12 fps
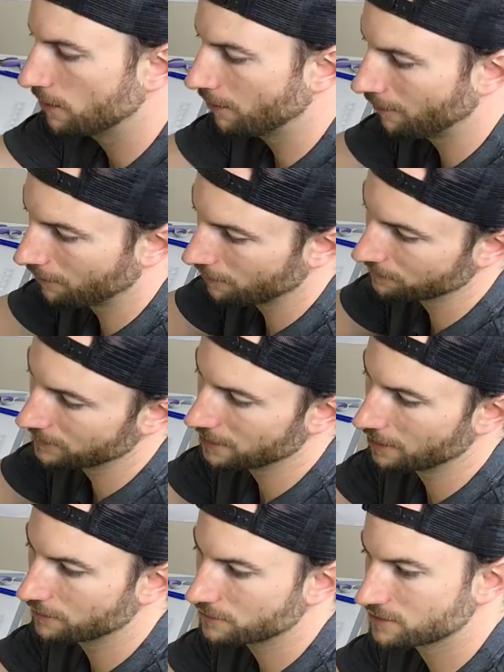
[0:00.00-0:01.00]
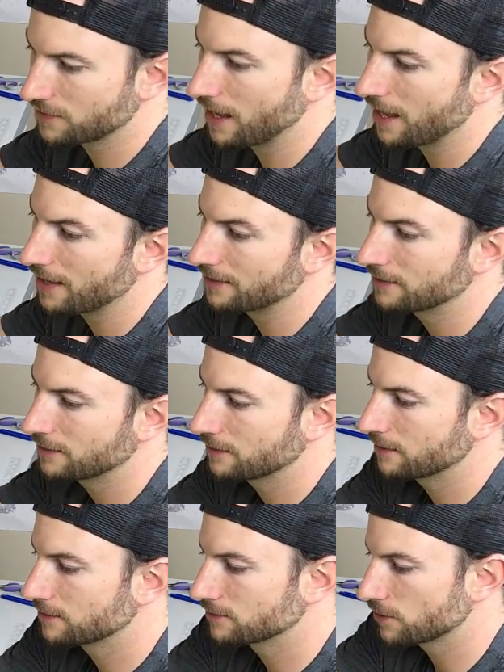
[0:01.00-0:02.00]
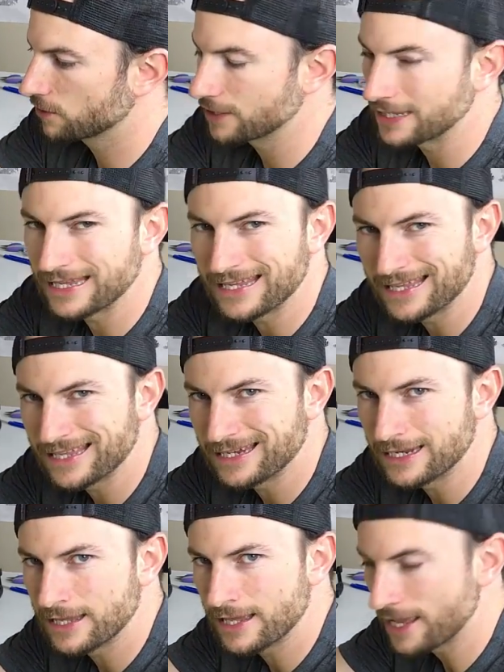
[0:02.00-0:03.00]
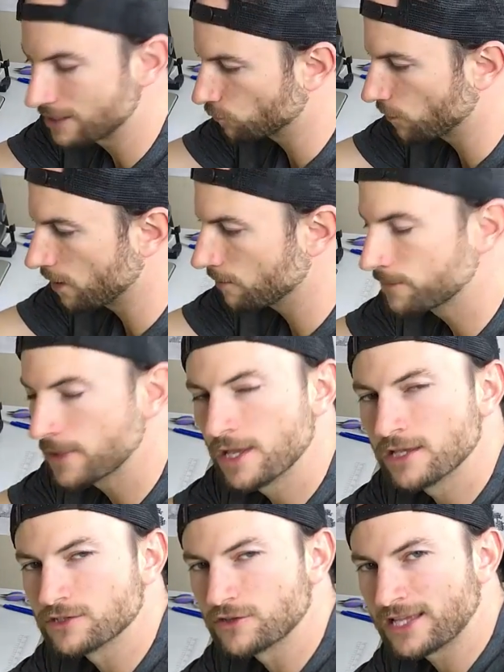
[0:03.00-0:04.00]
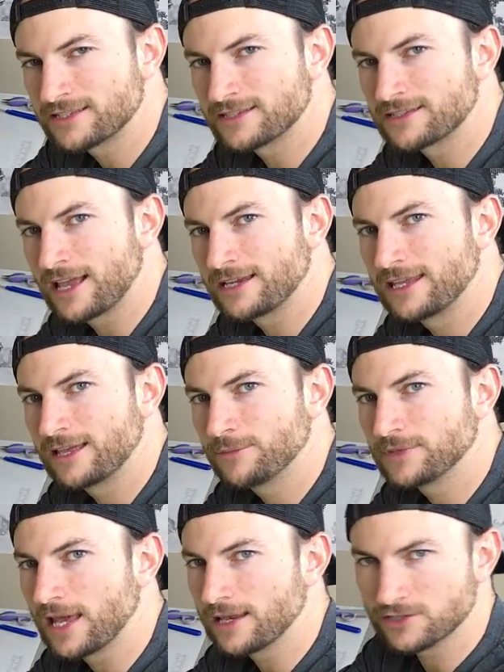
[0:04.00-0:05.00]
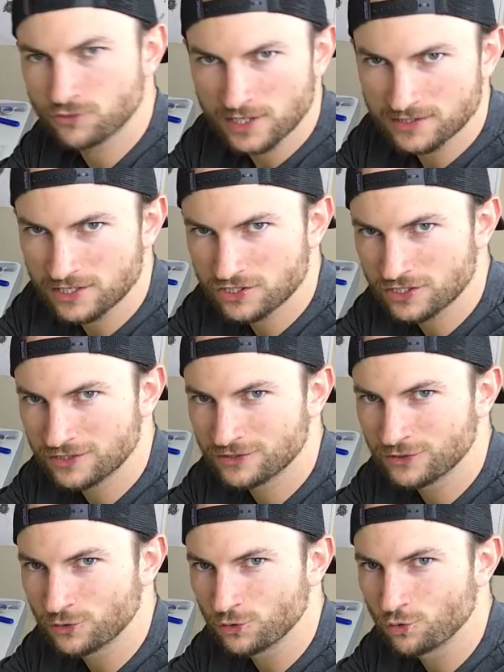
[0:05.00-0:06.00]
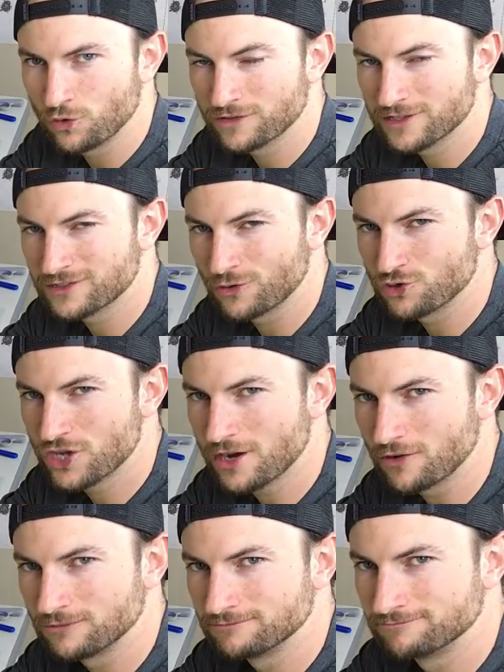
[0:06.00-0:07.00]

on the other side, turning in as well. So that's the side hem. Now let's transition to the sewn channel.